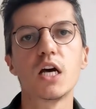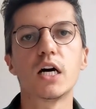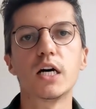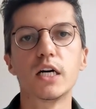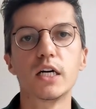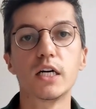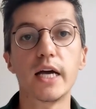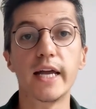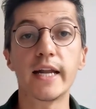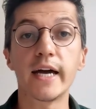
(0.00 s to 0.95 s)

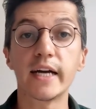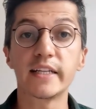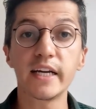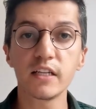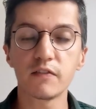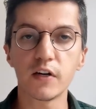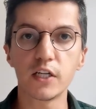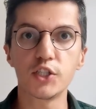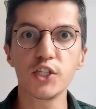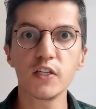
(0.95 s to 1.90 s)
and I
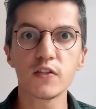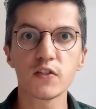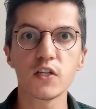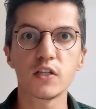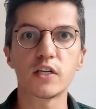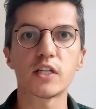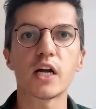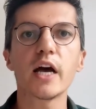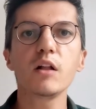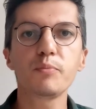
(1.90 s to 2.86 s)
identify genes that are
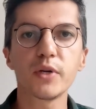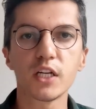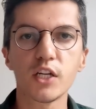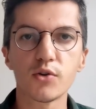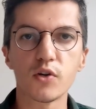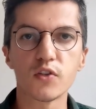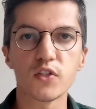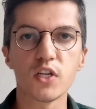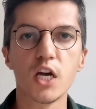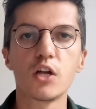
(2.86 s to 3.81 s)
helping
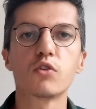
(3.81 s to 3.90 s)
neurons